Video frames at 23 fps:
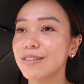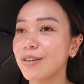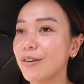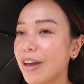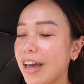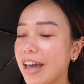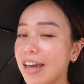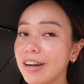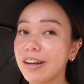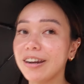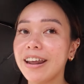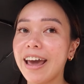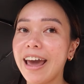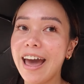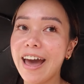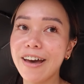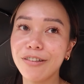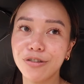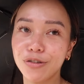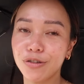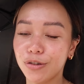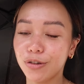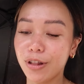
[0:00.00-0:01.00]
You can
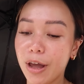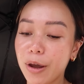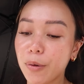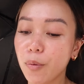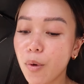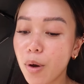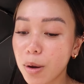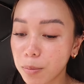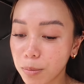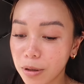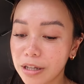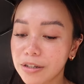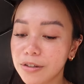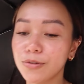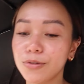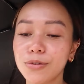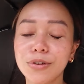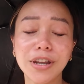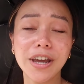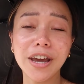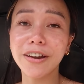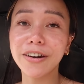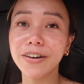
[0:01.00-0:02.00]
head to like one place to
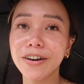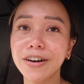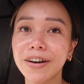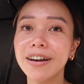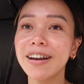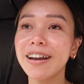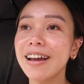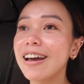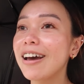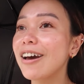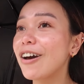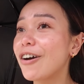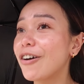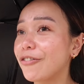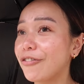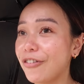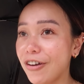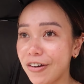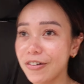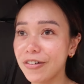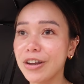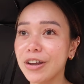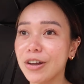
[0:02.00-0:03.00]
the other
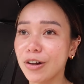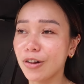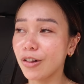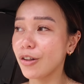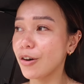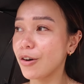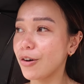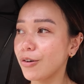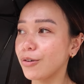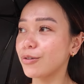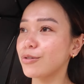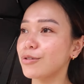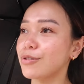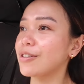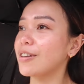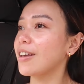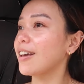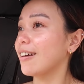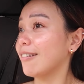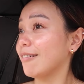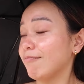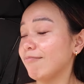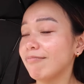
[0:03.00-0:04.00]
very close
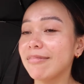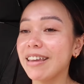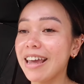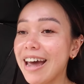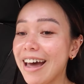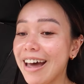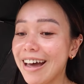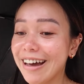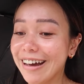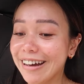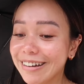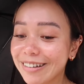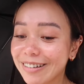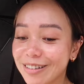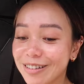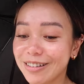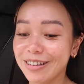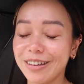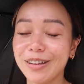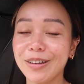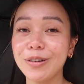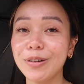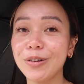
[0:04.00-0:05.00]
yeah.
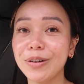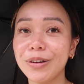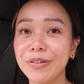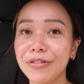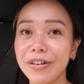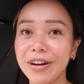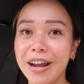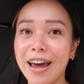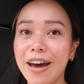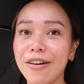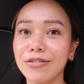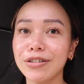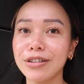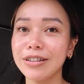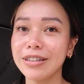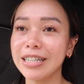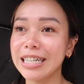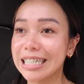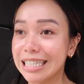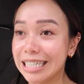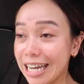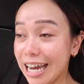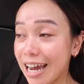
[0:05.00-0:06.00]
You don't even have to
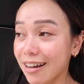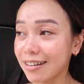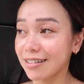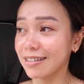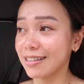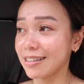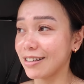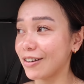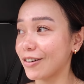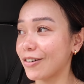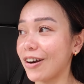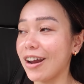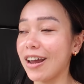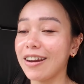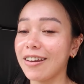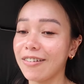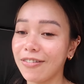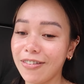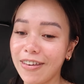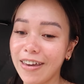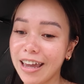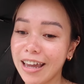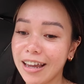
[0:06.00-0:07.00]
take taxi or
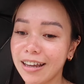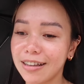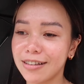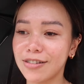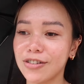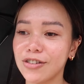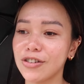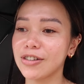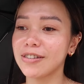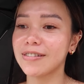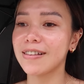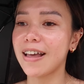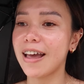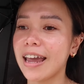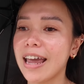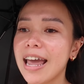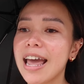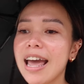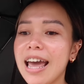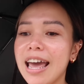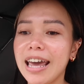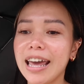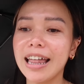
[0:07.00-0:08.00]
anything. It's just like
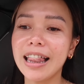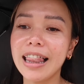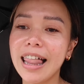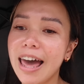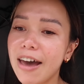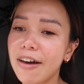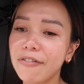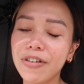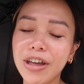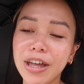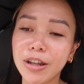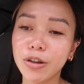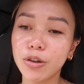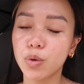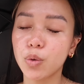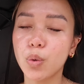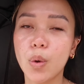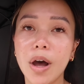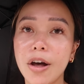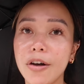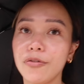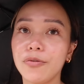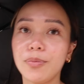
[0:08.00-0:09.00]
11,
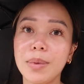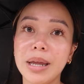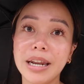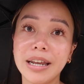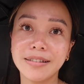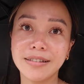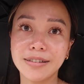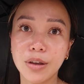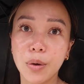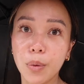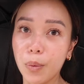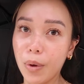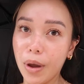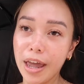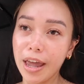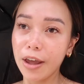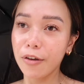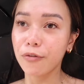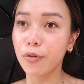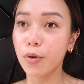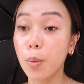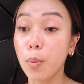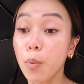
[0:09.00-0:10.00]
12 minutes
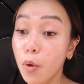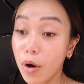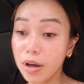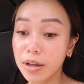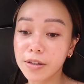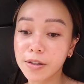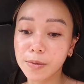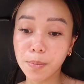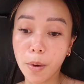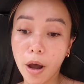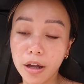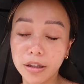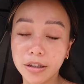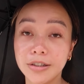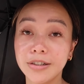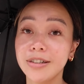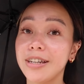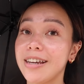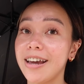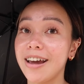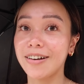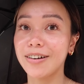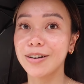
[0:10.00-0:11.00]
away from one spot to
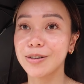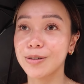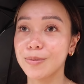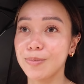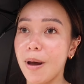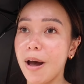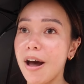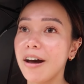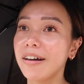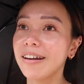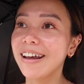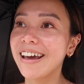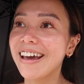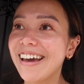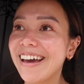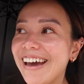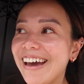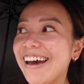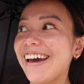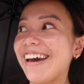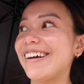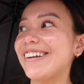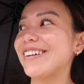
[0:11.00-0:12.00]
the other spot.
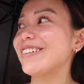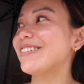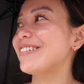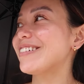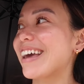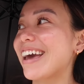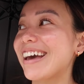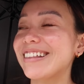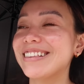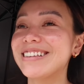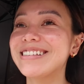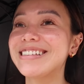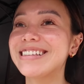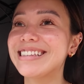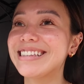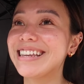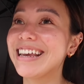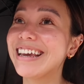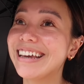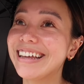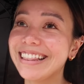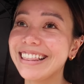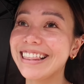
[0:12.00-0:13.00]
And you'll get to
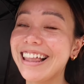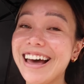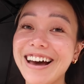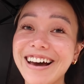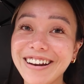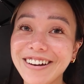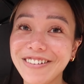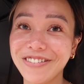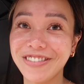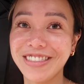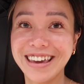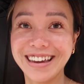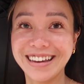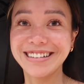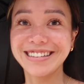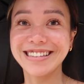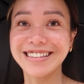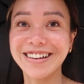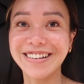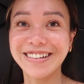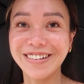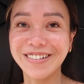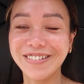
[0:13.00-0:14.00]
see a lot of
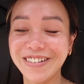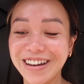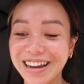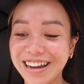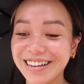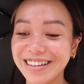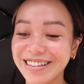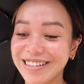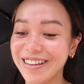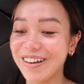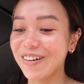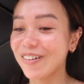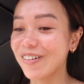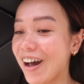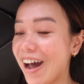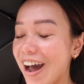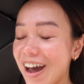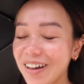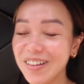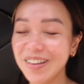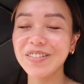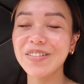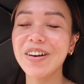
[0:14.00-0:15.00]
things on the way. So
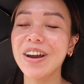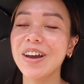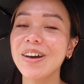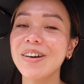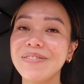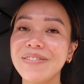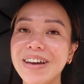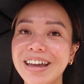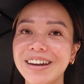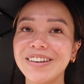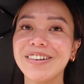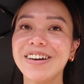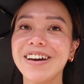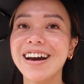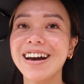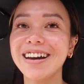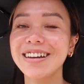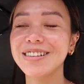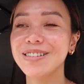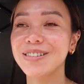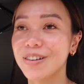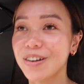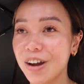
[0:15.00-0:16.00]
highly recommend you
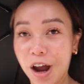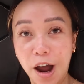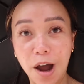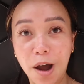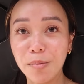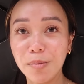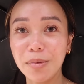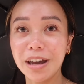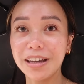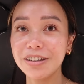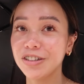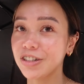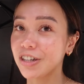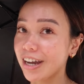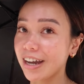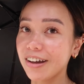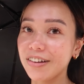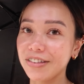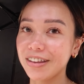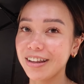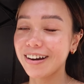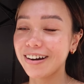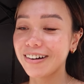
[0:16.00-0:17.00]
guys to come and check
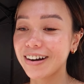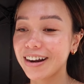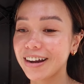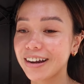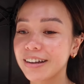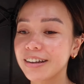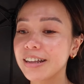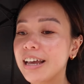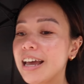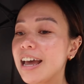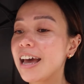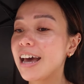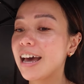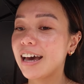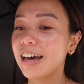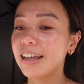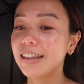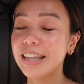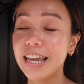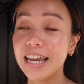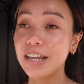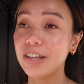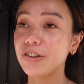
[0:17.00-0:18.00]
out Nara. A
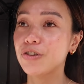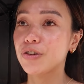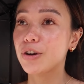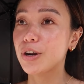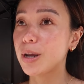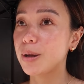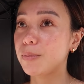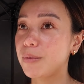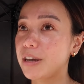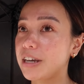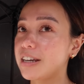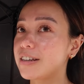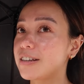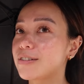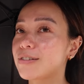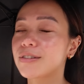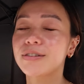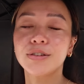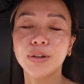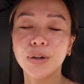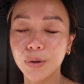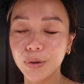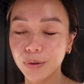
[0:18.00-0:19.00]
day trip
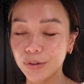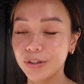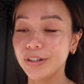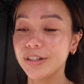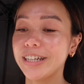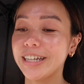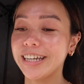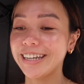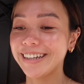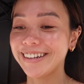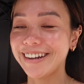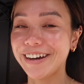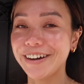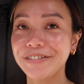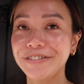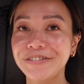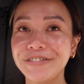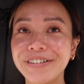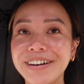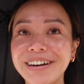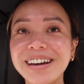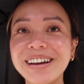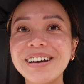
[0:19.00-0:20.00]
is totally enough.
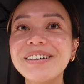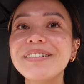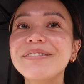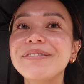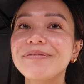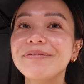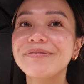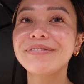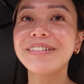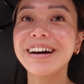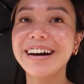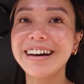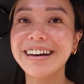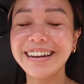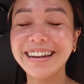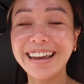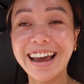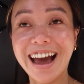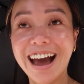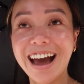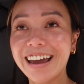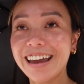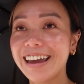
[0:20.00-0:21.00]
But
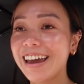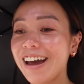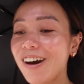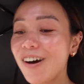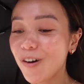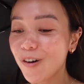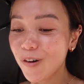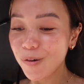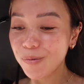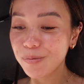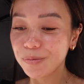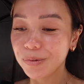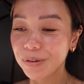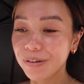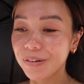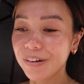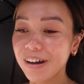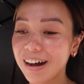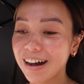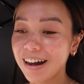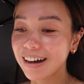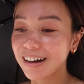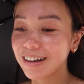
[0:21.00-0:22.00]
yeah, I hope you
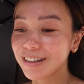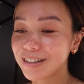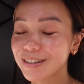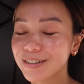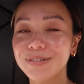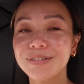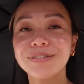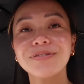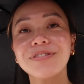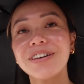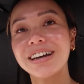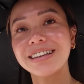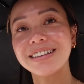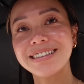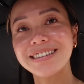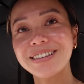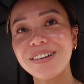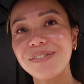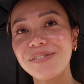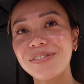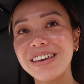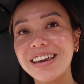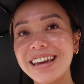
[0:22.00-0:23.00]
guys find
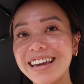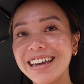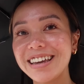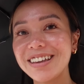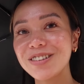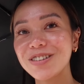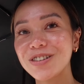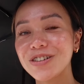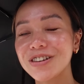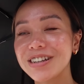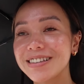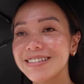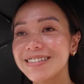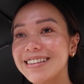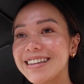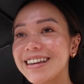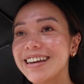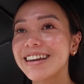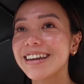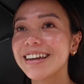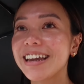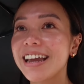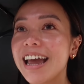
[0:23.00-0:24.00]
something
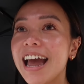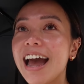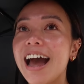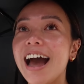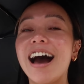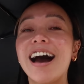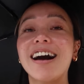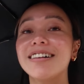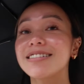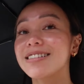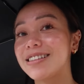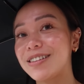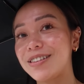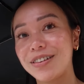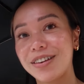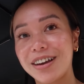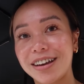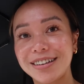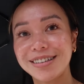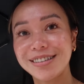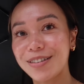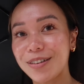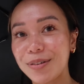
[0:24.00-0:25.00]
interesting. I'll see you
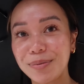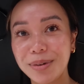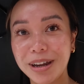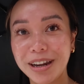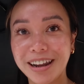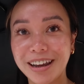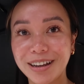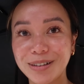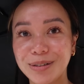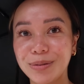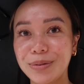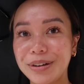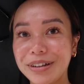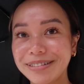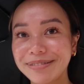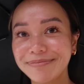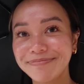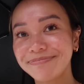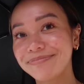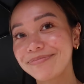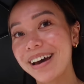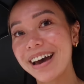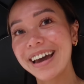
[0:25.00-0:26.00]
guys on my next one.
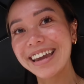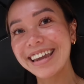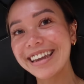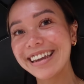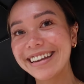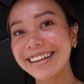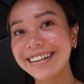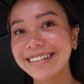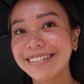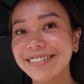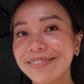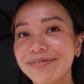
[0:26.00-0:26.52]
Bye!